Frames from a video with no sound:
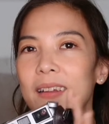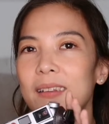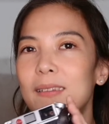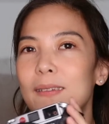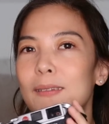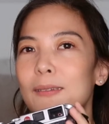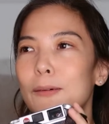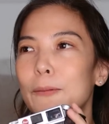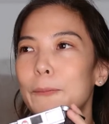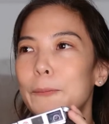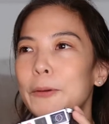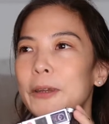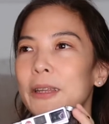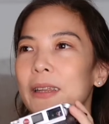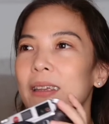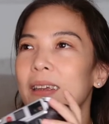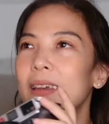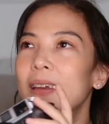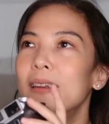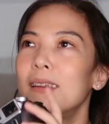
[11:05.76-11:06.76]
It's so
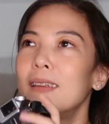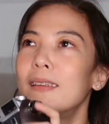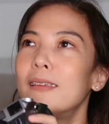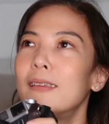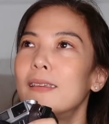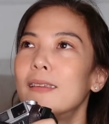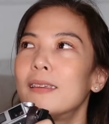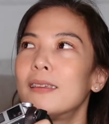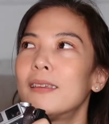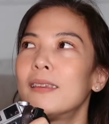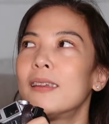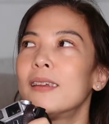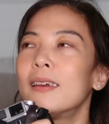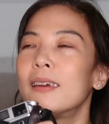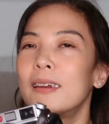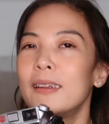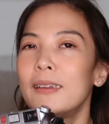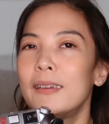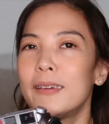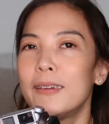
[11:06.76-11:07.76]
pretty and it's
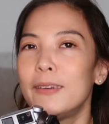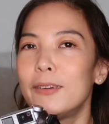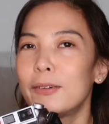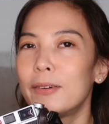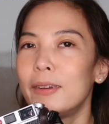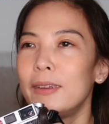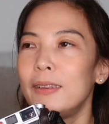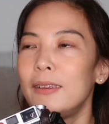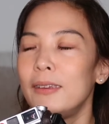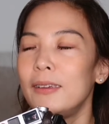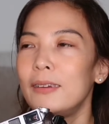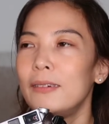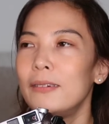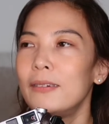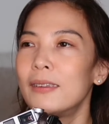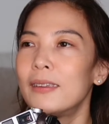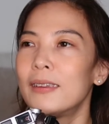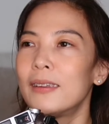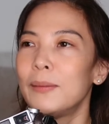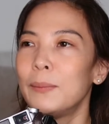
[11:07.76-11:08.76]
such a joy to
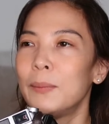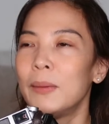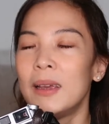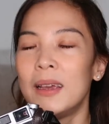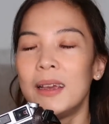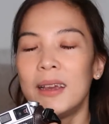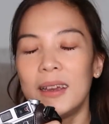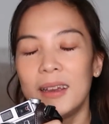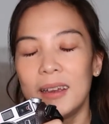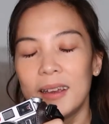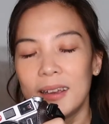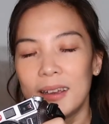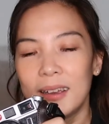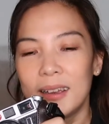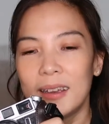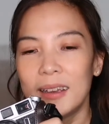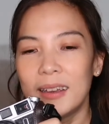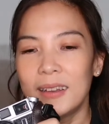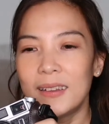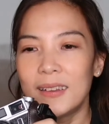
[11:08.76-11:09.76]
use. Like,
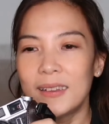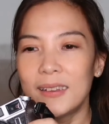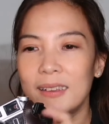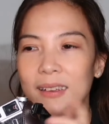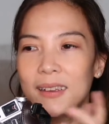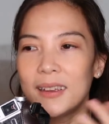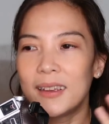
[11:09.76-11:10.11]
it's,